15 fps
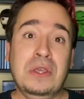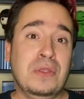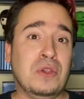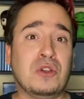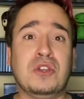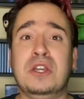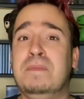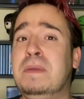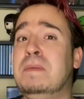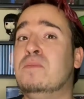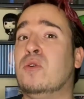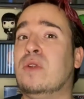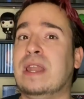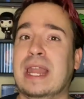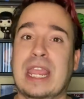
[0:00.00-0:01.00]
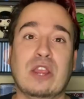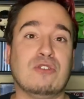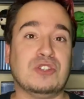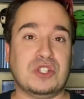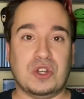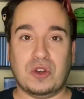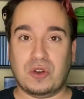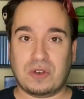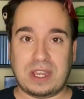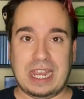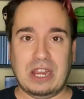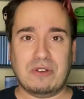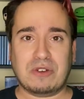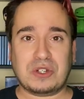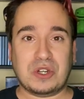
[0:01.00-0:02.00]
There could be more layers to her
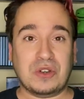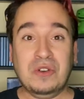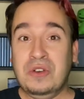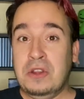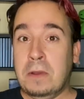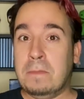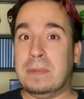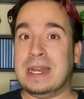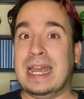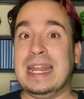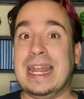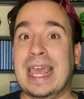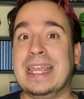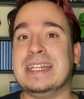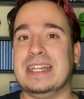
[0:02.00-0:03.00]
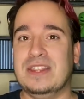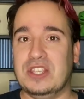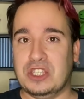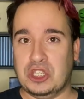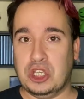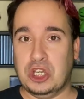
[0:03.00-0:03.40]
character, but I liked this